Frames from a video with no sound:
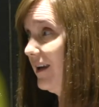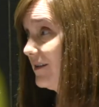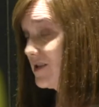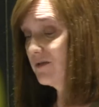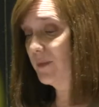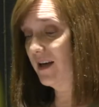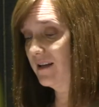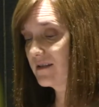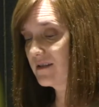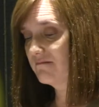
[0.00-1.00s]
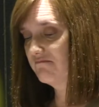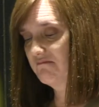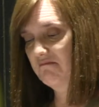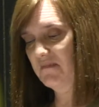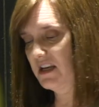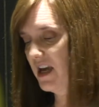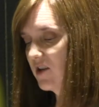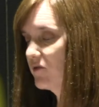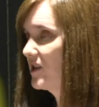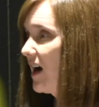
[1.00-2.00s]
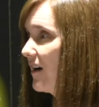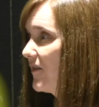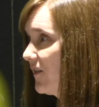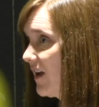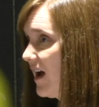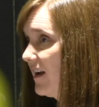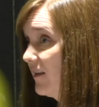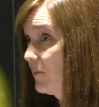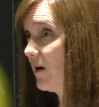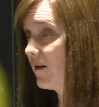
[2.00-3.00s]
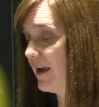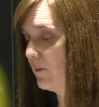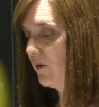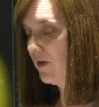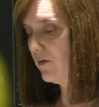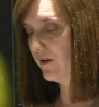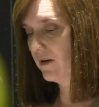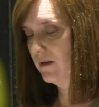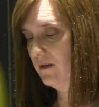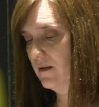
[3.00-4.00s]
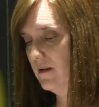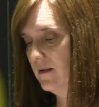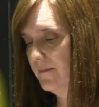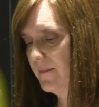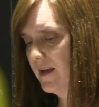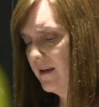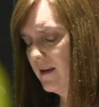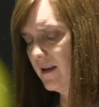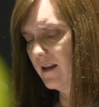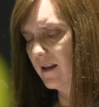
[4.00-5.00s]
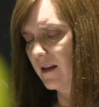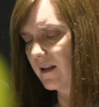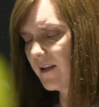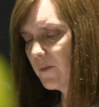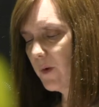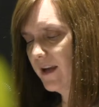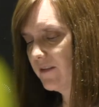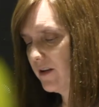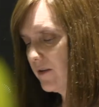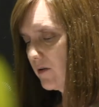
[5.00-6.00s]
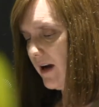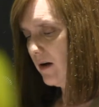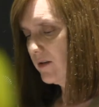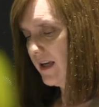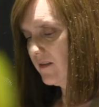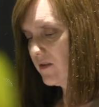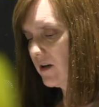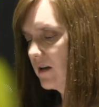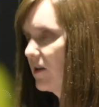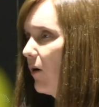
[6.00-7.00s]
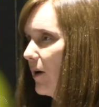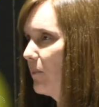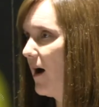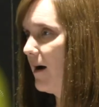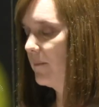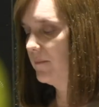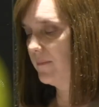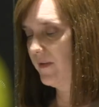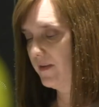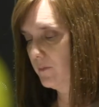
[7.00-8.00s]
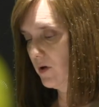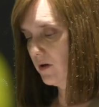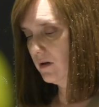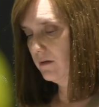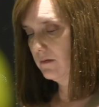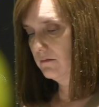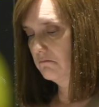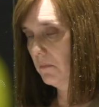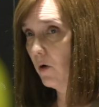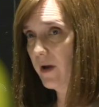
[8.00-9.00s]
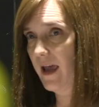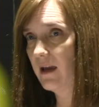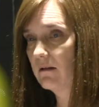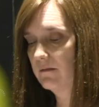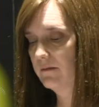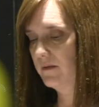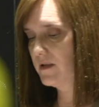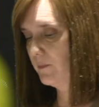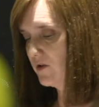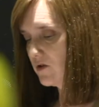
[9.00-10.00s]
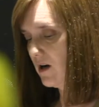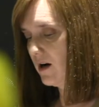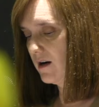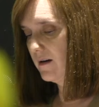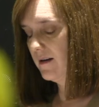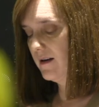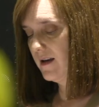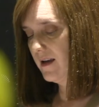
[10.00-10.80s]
In two minutes, the Yanks retired the side and the ball game was over. Let's wait till the crowd gets started going, Pop, said Booker. Okay, said Mr. Hart.